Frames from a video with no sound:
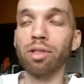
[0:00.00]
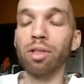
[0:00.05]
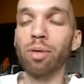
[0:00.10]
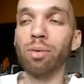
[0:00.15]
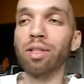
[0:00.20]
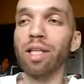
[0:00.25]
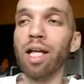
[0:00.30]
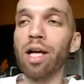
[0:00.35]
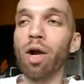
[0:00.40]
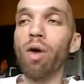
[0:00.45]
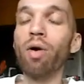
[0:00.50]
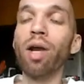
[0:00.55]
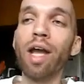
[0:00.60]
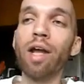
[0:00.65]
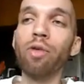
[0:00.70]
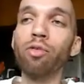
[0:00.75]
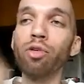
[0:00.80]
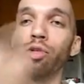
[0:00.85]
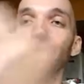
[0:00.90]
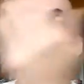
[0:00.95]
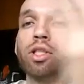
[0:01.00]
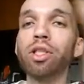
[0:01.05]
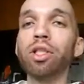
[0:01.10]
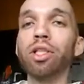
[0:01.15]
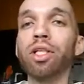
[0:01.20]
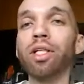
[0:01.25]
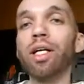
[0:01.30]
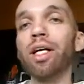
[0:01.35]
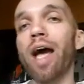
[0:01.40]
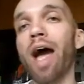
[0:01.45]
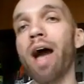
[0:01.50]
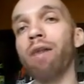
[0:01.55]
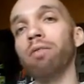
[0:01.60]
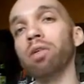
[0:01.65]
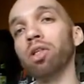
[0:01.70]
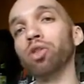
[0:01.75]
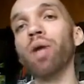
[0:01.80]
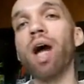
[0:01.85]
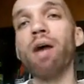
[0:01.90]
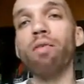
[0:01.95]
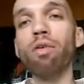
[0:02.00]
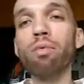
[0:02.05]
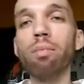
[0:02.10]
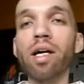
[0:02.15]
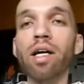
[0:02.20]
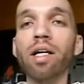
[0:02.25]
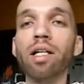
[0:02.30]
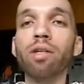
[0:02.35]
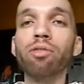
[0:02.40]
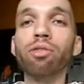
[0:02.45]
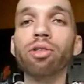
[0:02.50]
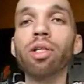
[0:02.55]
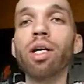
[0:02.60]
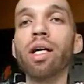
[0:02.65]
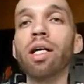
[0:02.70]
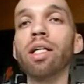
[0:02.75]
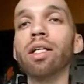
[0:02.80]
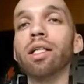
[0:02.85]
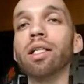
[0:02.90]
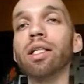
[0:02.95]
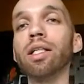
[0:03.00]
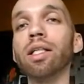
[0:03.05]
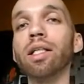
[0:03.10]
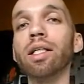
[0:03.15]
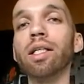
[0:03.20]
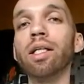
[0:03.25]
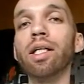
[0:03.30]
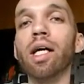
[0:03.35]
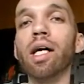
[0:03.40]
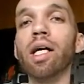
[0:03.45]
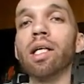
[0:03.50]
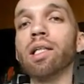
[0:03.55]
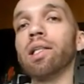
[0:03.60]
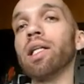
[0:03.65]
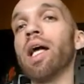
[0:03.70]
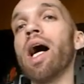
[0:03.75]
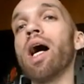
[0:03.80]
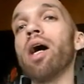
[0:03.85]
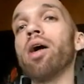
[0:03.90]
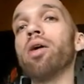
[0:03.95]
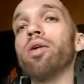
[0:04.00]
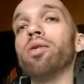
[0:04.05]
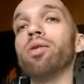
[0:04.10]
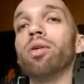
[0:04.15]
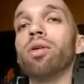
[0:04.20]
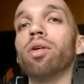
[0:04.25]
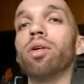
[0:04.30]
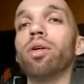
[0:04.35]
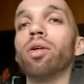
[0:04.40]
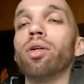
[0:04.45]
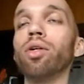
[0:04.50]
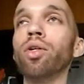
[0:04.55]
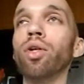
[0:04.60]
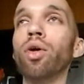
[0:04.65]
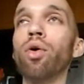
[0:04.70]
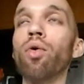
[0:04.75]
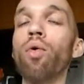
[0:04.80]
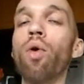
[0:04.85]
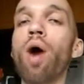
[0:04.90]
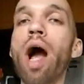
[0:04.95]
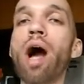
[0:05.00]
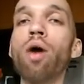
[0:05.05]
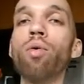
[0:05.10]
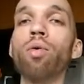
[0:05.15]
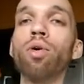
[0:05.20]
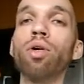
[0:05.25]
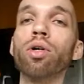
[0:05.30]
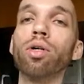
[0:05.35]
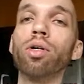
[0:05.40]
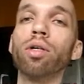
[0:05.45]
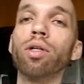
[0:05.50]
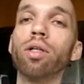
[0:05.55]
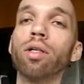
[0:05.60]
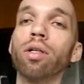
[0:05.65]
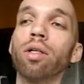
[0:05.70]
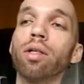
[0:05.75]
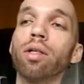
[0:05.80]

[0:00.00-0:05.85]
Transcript: They were like, okay, if you're going to have a travel ban, if you're not going to allow, our